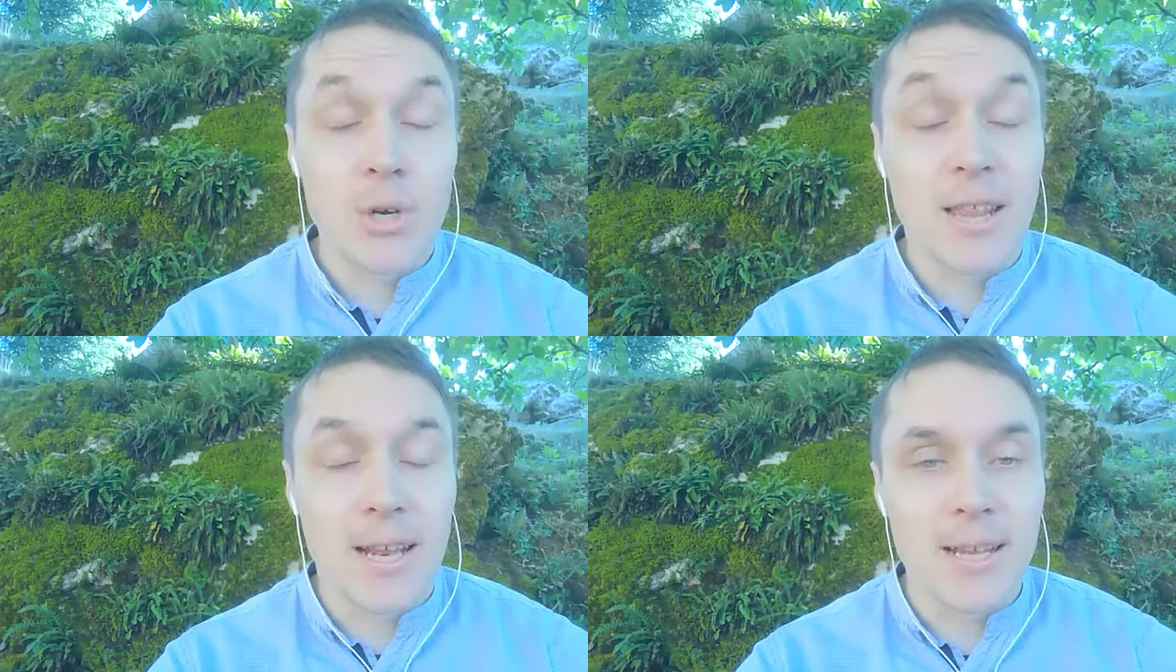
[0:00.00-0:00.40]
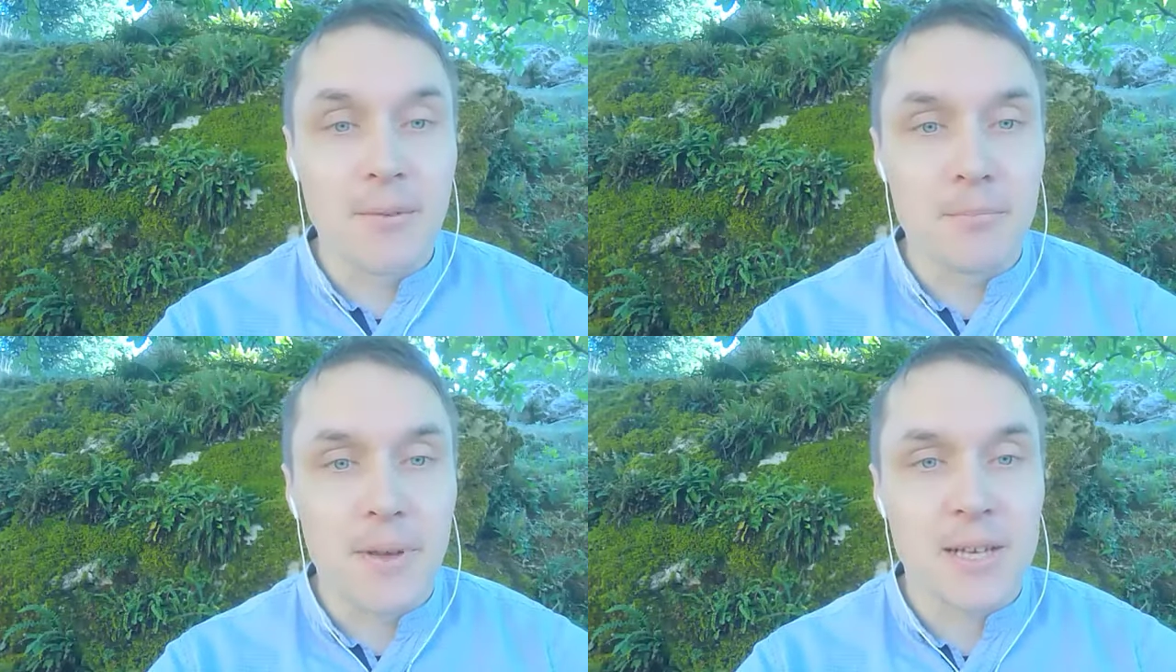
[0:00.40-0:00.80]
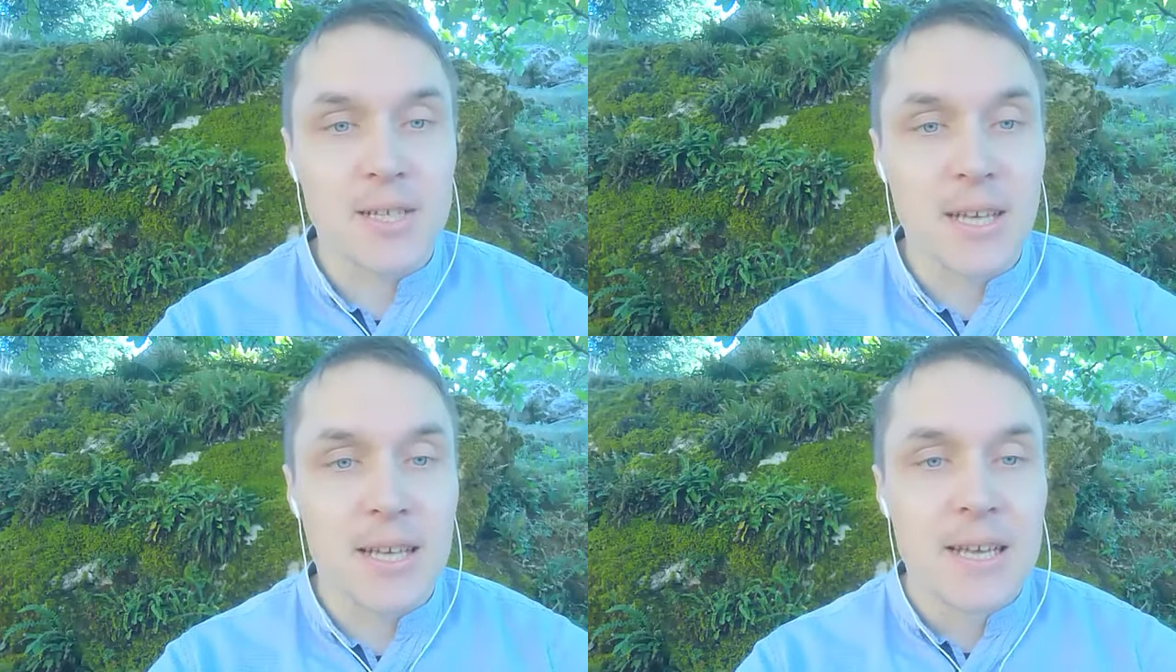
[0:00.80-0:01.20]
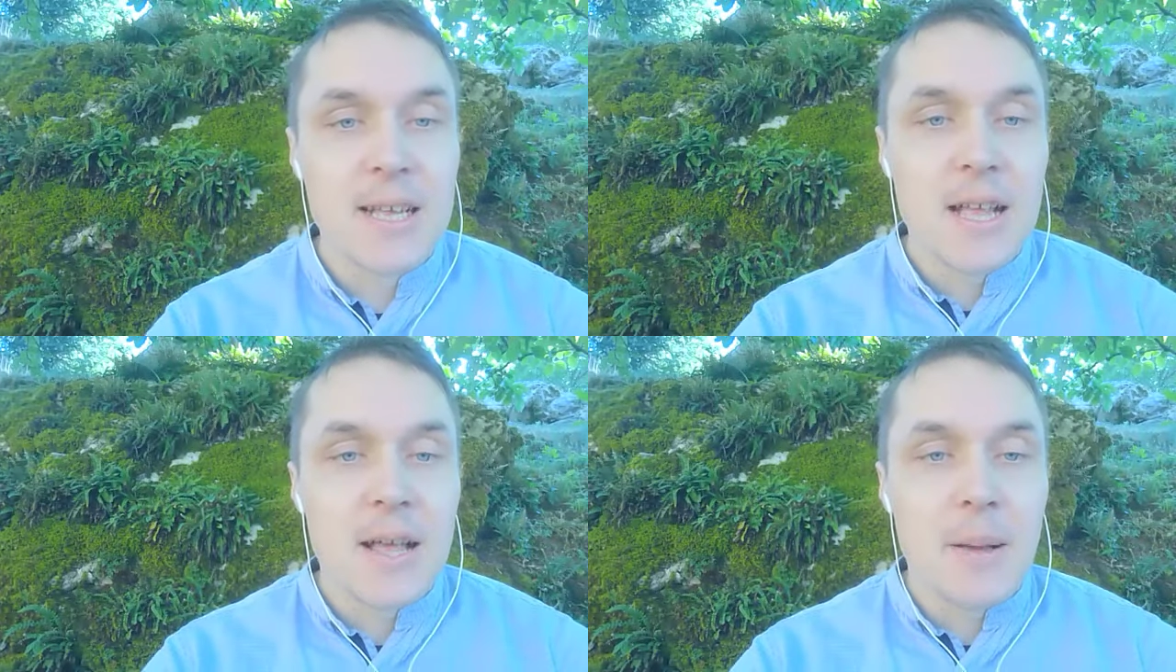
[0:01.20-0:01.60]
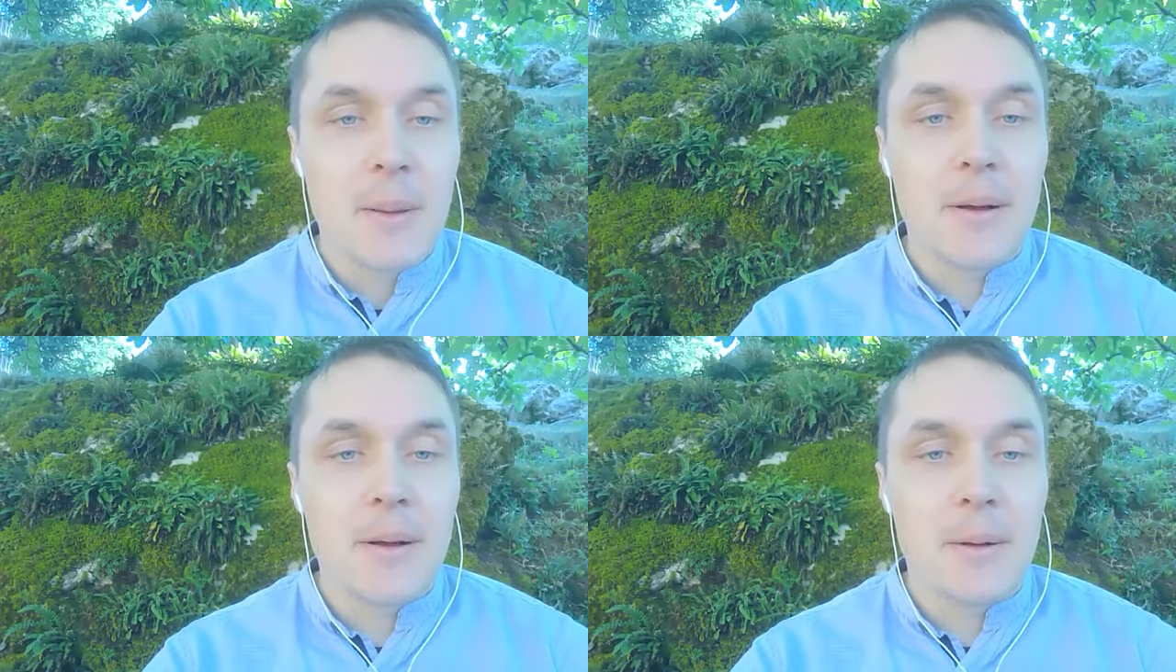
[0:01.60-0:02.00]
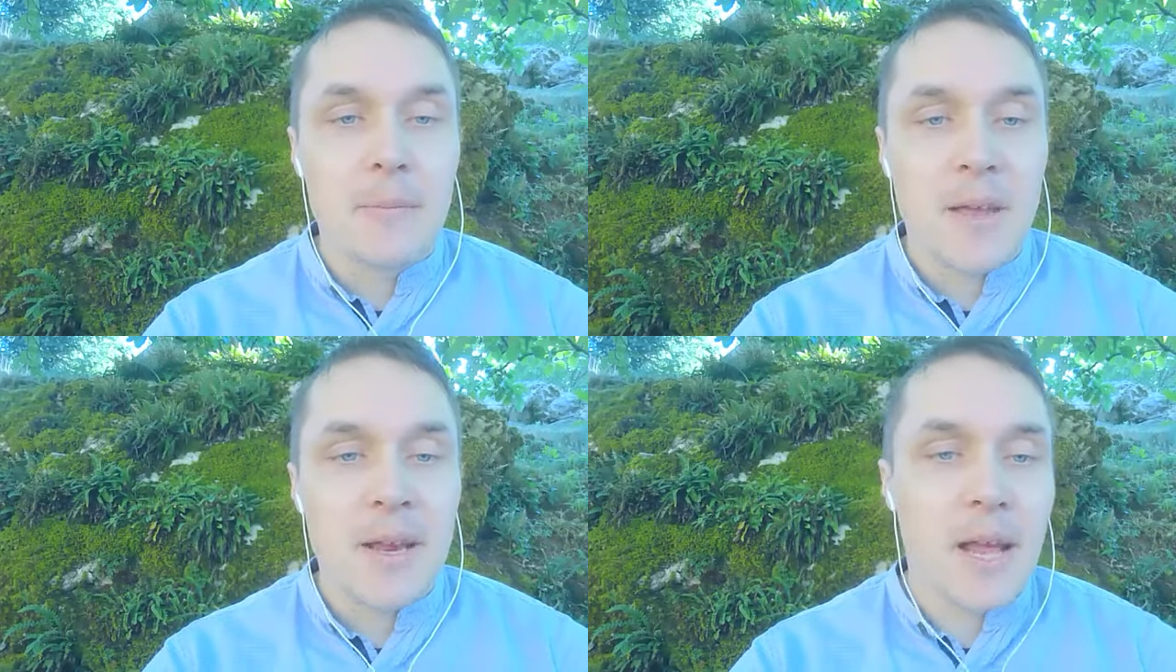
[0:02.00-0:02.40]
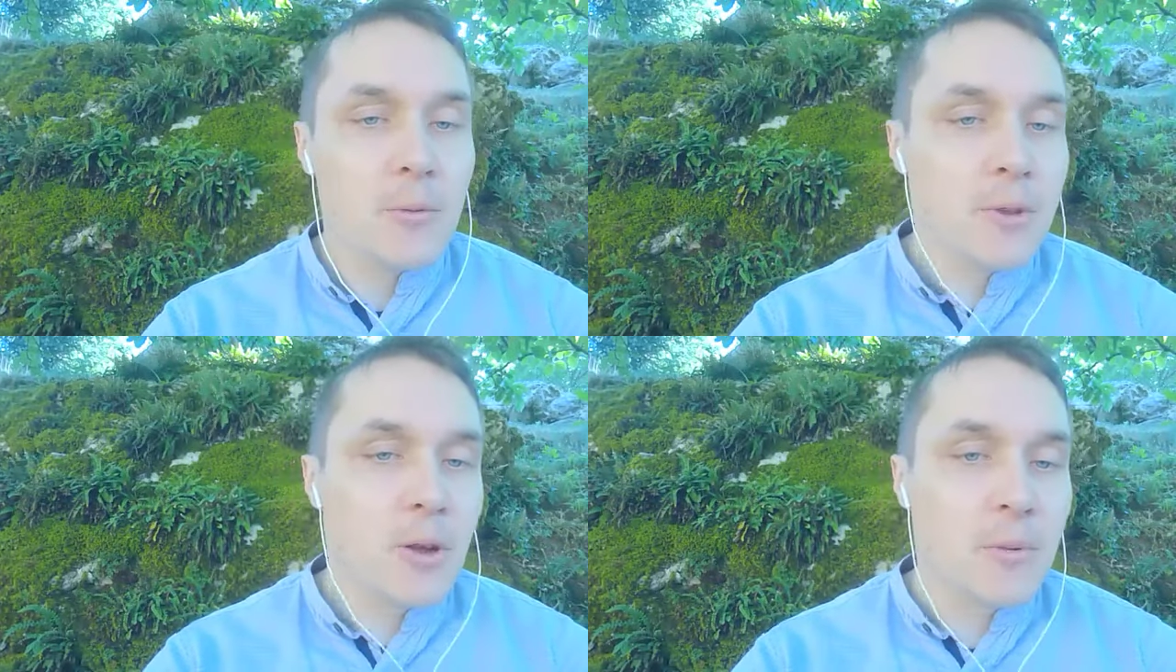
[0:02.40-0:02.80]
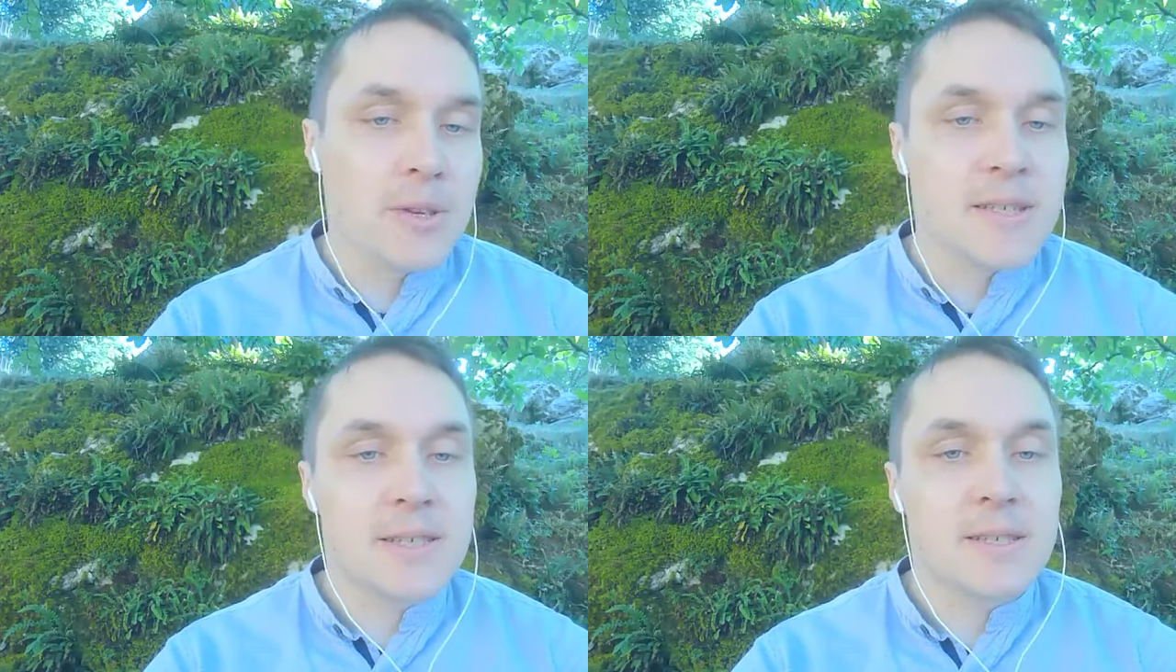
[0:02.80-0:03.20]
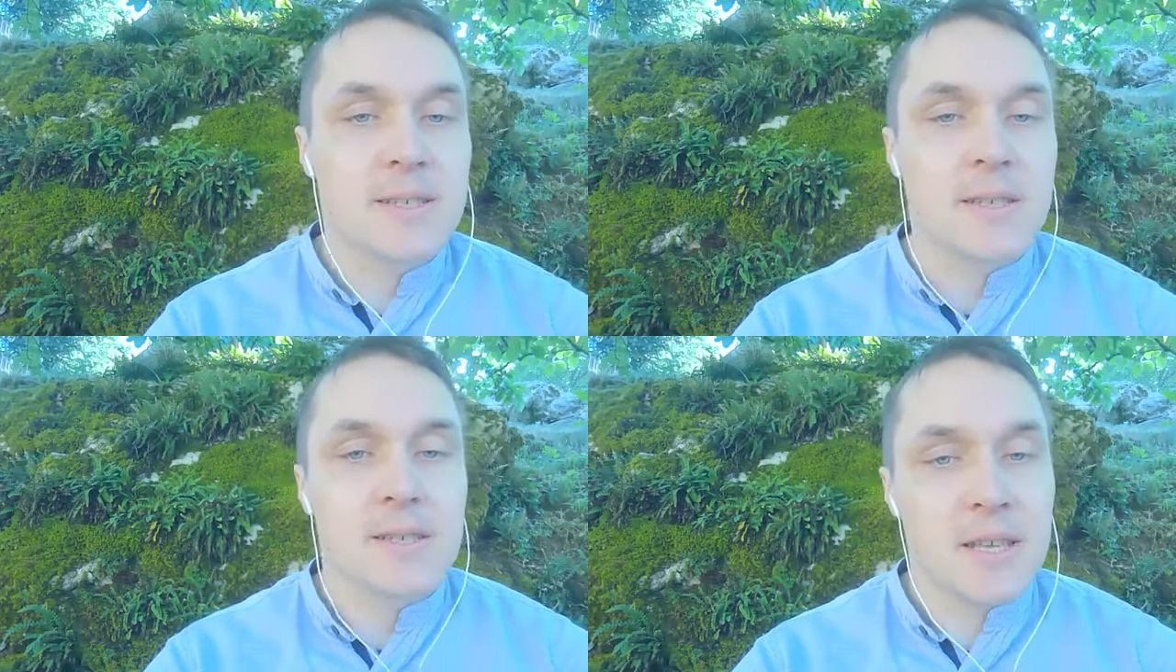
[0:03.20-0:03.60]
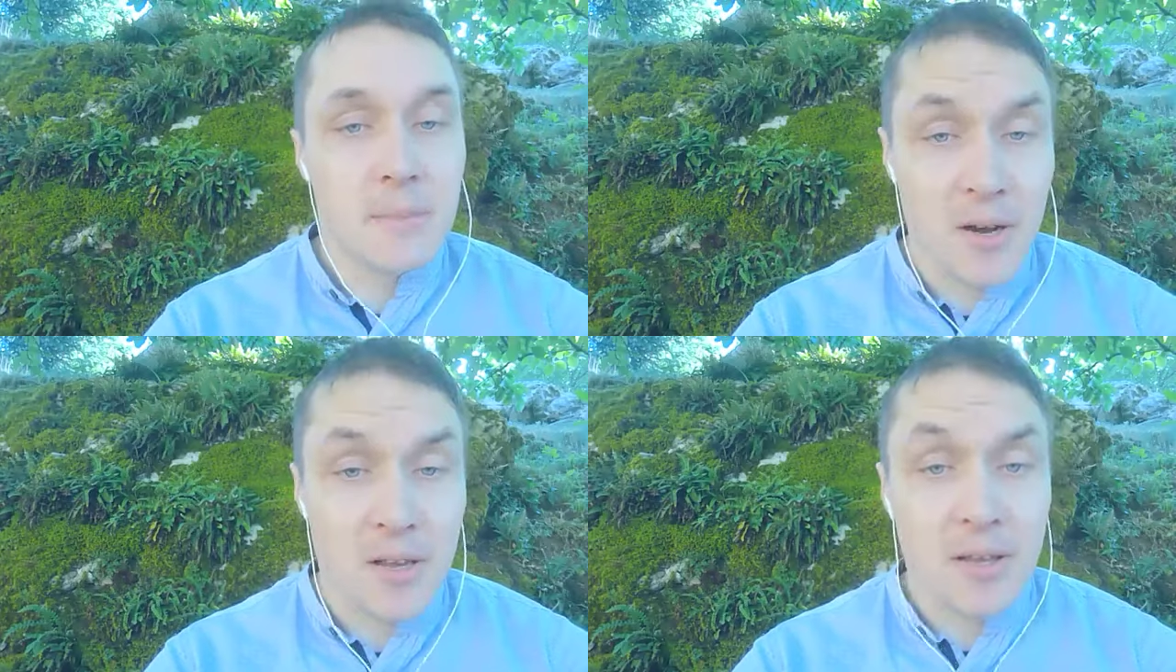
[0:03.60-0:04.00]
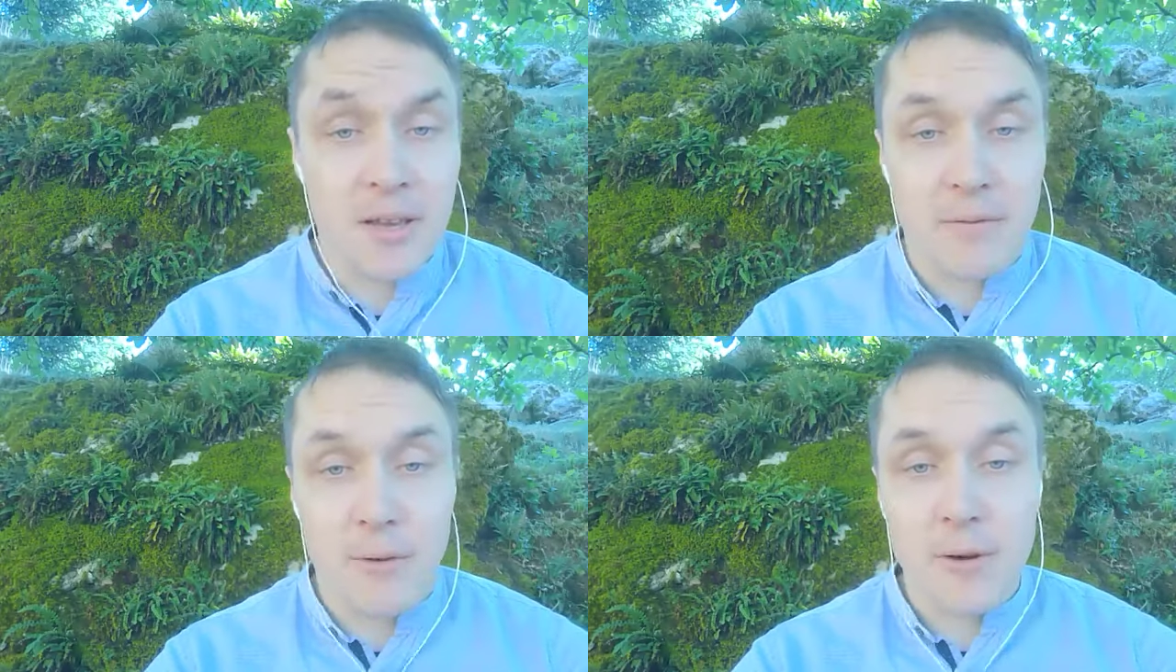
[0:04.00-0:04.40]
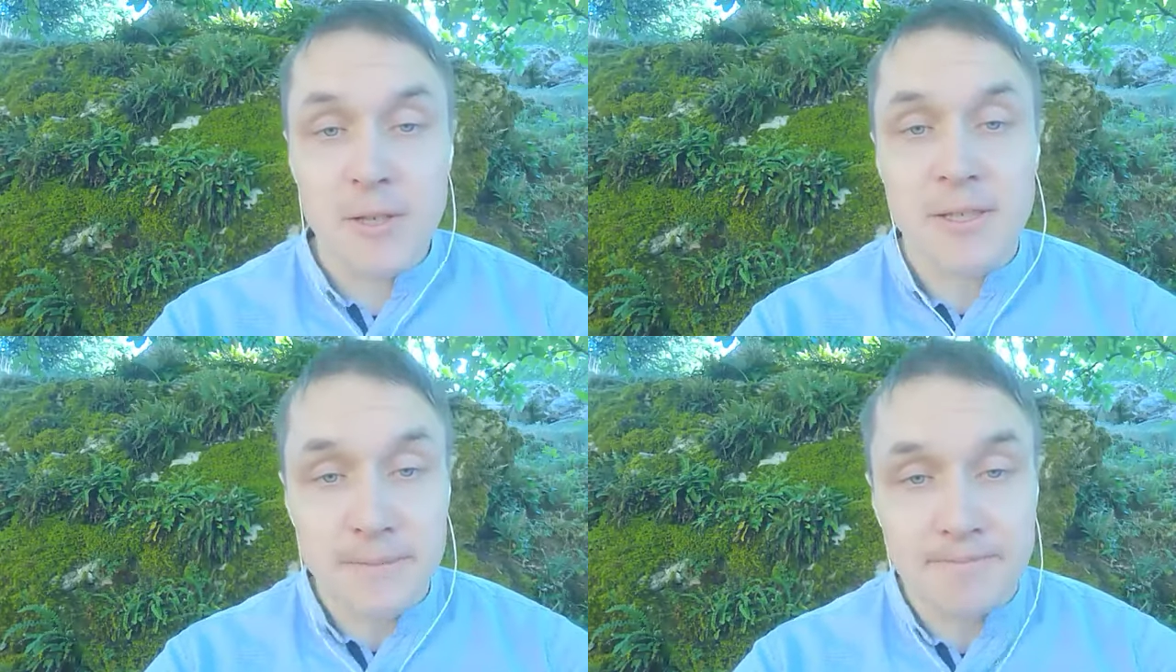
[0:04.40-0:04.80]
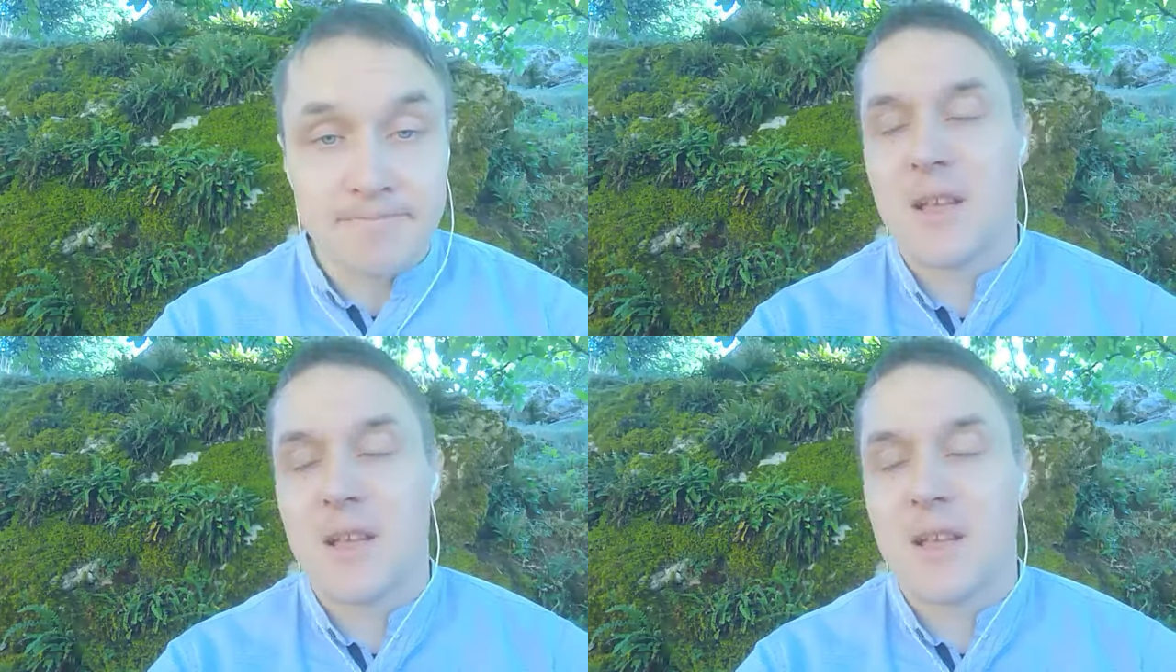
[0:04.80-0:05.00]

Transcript: than a little, actually. And I would always say marketing, of course,